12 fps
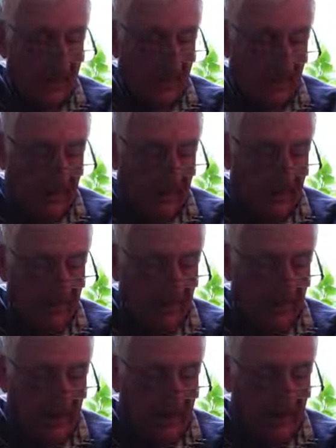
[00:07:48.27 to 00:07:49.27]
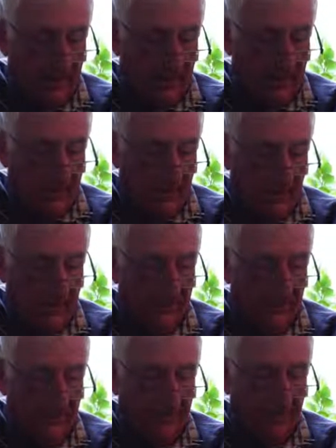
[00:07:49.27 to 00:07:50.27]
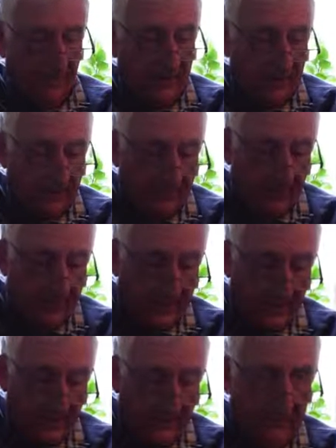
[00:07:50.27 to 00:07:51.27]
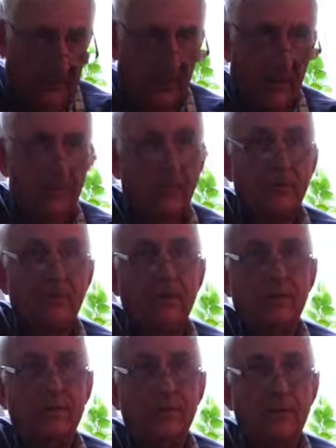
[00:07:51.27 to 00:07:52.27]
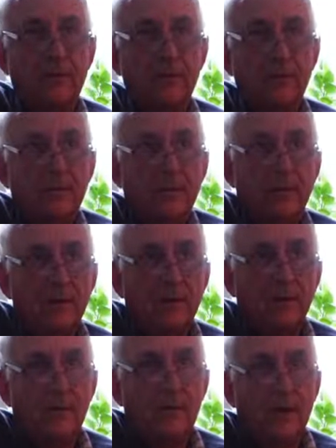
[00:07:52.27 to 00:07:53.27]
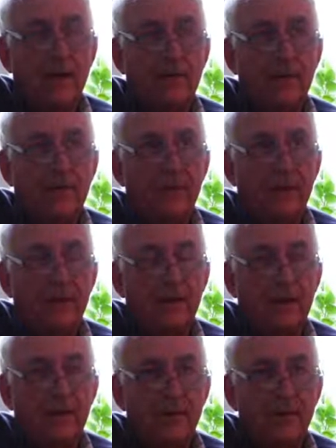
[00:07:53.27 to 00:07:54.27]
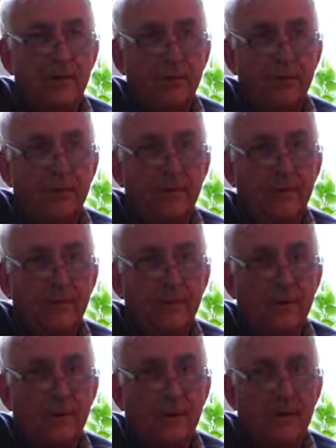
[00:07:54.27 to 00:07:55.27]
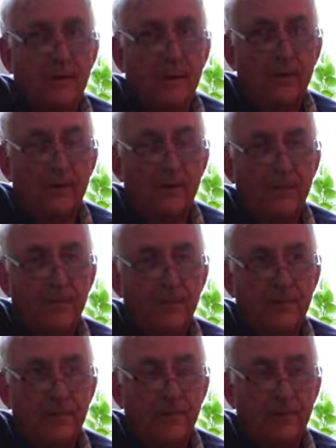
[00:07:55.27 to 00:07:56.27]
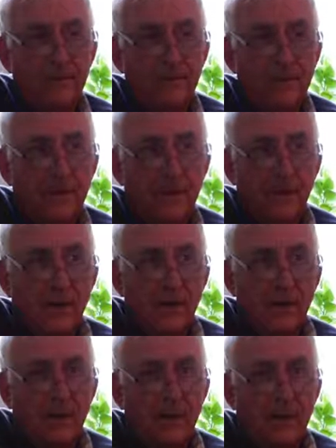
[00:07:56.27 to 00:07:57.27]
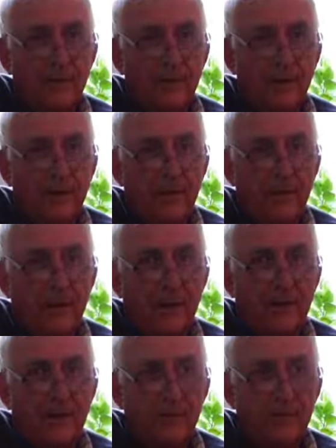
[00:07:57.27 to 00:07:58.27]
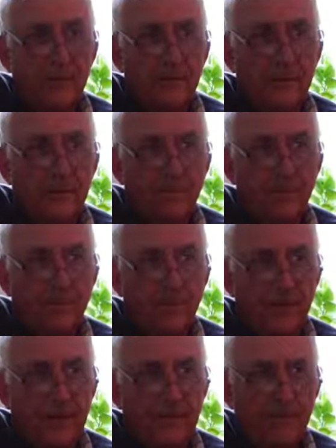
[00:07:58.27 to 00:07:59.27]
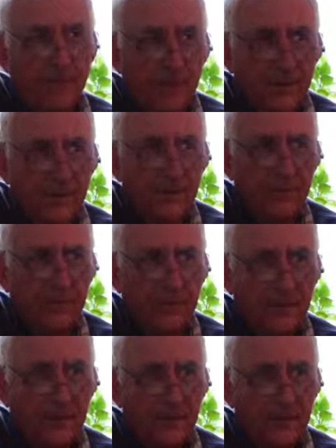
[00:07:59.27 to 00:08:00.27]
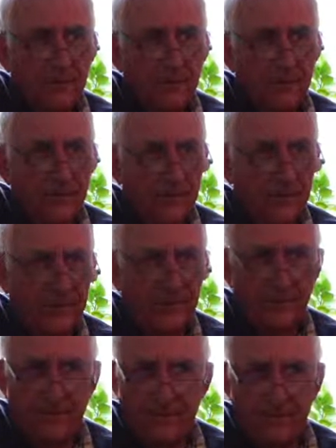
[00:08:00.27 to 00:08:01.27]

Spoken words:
there. After the funding ran out, I'm not quite sure what happened. I think it carried on as a voluntary group. And then I do know it then moved and was in